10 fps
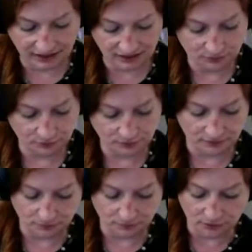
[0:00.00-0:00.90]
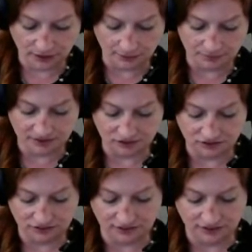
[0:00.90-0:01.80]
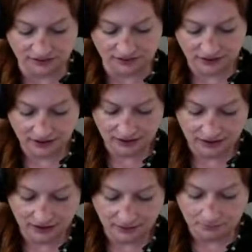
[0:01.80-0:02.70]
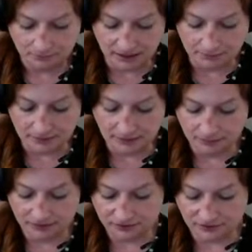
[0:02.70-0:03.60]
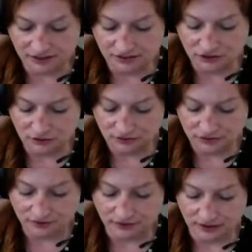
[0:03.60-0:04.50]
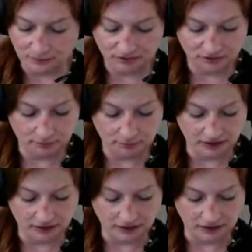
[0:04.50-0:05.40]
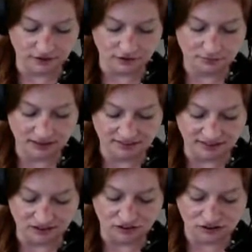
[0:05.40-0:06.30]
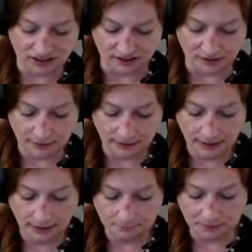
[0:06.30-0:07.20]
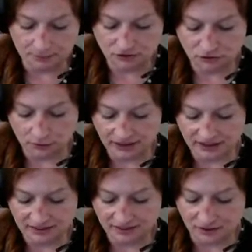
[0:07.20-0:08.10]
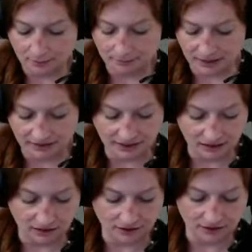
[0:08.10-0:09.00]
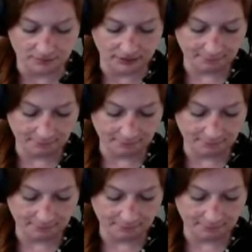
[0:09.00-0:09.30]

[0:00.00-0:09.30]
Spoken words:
with programs such as this made people afraid to use their freedom of speech for fear of being sent to jail, but majority did not buy that argument.